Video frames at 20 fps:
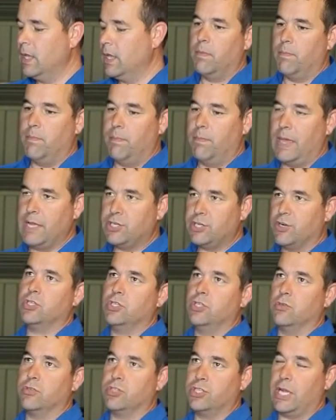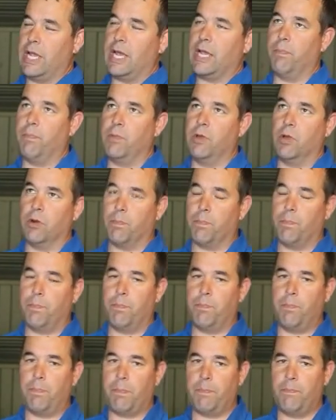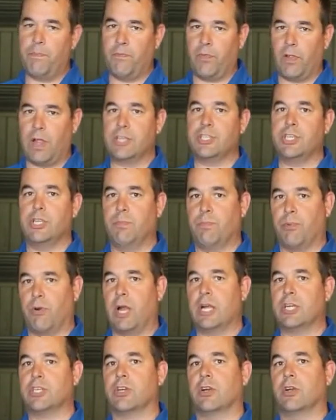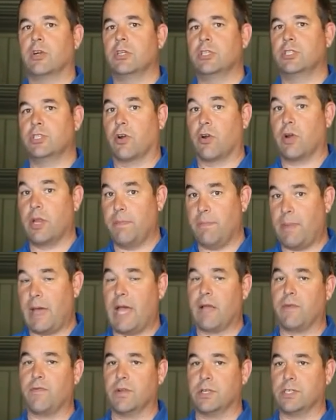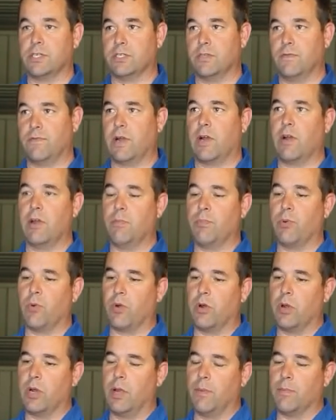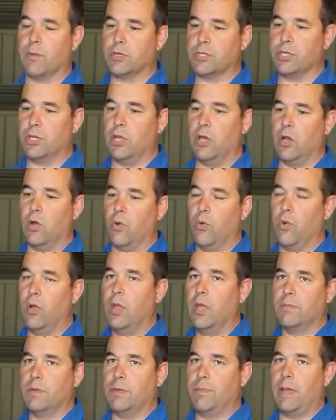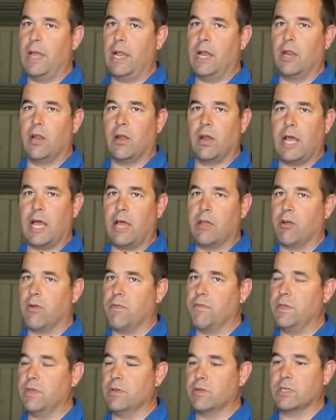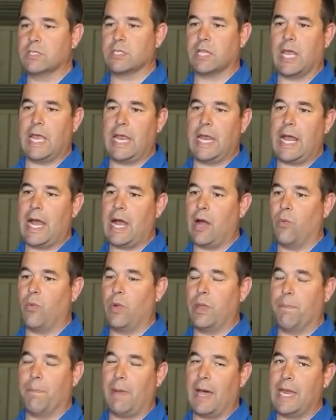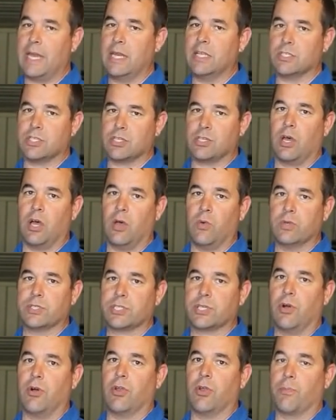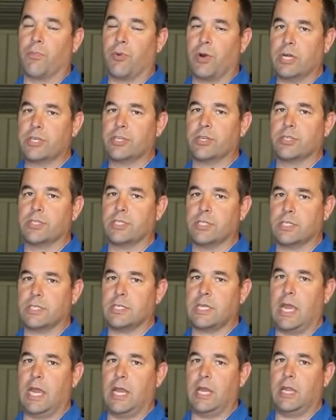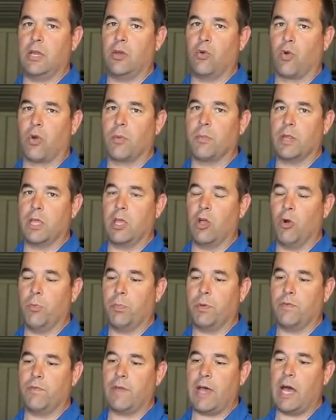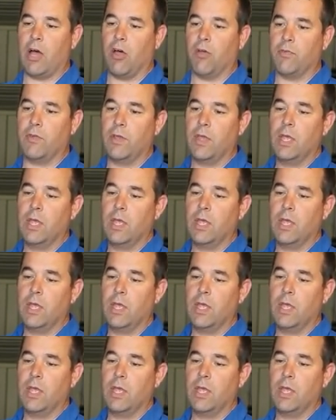Make sure you check your flushing pressure during backflush. It's a very important number to know. Depending on how your field is laid out, we might install what's called a pressure sustaining normally open valve.